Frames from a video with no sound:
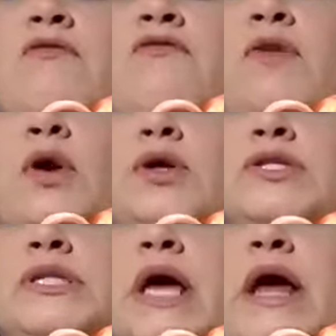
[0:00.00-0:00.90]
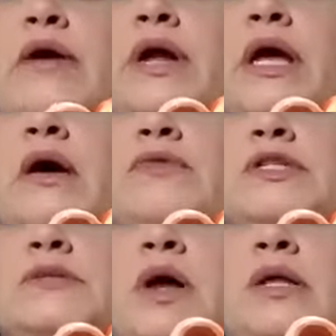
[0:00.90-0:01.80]
first area of the
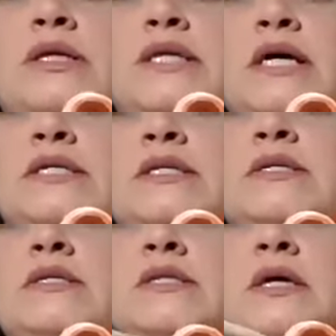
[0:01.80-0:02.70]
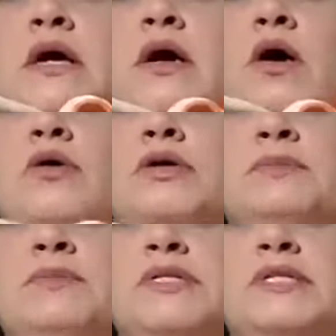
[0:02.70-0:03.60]
small intestines, or the
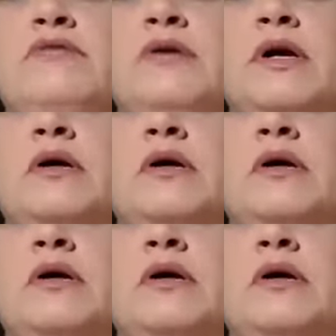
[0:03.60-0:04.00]
specific